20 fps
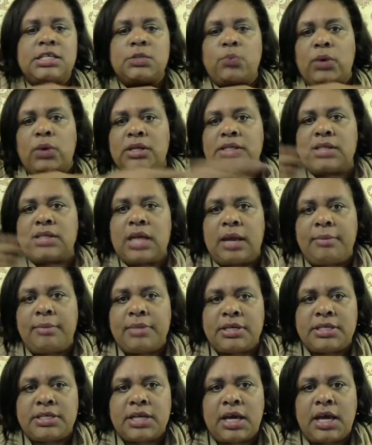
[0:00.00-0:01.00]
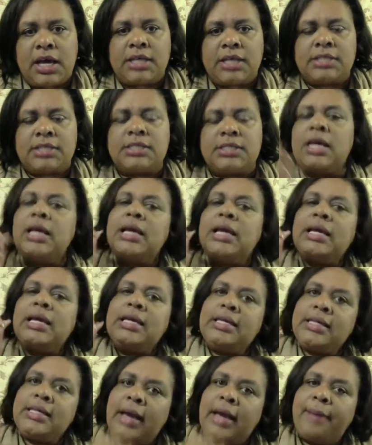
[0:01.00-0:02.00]
this is what's coming to us.
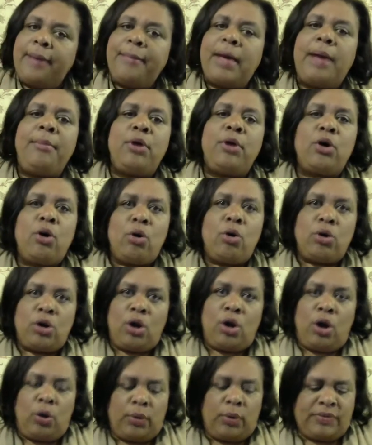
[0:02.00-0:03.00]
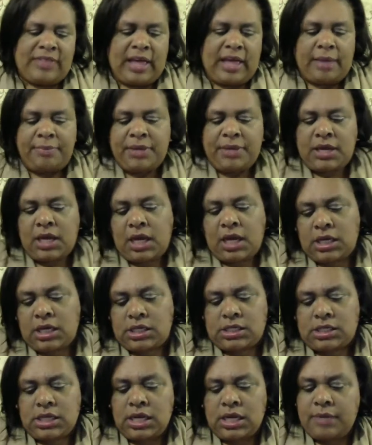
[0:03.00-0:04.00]
Yep, I'm going to go along with that,
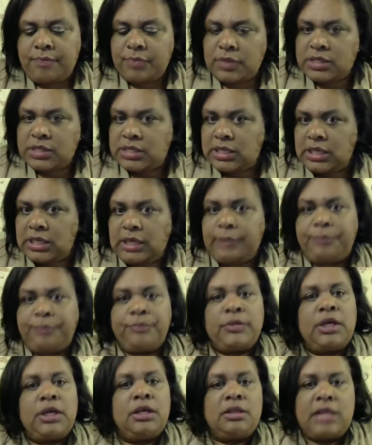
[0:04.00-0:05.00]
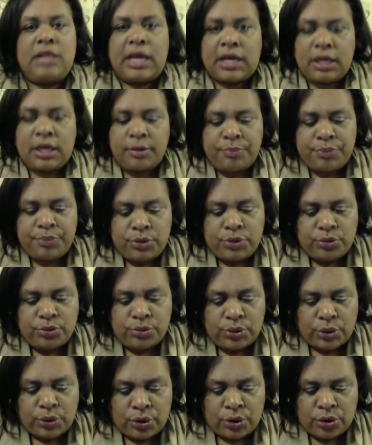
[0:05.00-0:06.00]
because, see, that
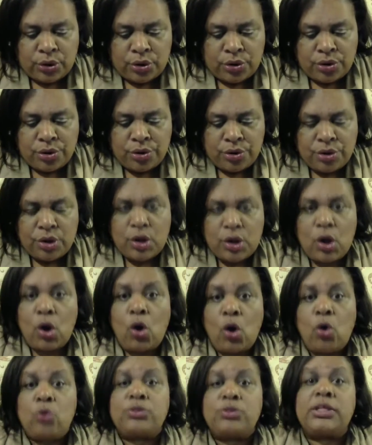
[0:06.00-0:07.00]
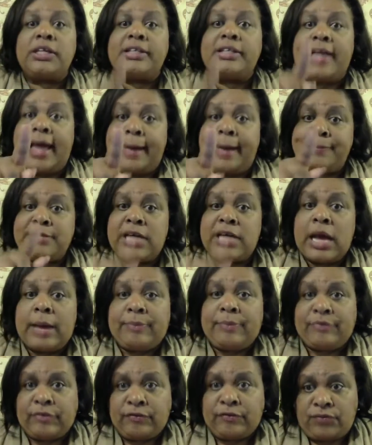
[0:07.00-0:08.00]
computer, the
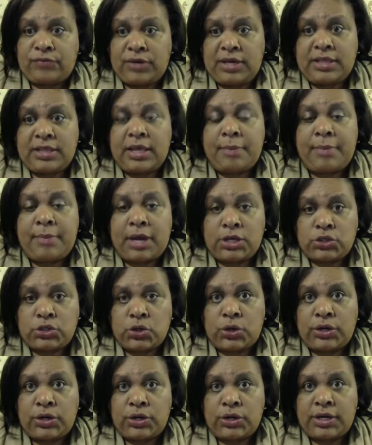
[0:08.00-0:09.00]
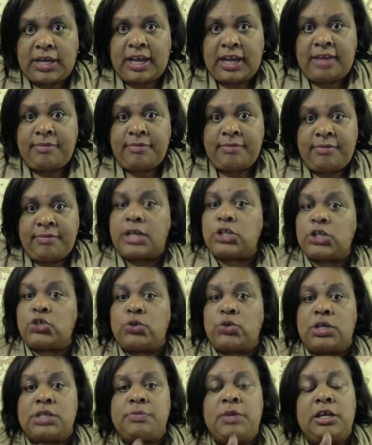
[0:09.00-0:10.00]
laptop for free that my daughter get.
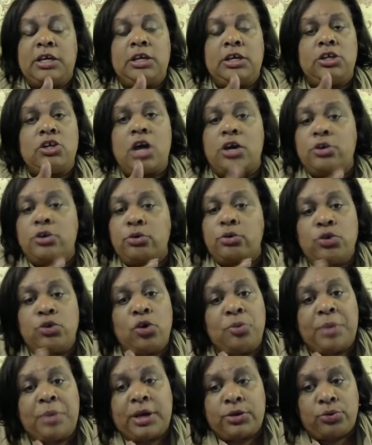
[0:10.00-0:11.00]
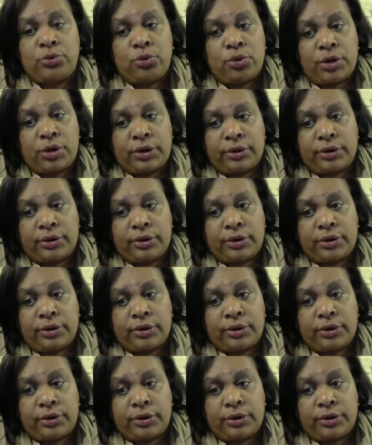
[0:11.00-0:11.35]
Y'all don't know my daughter.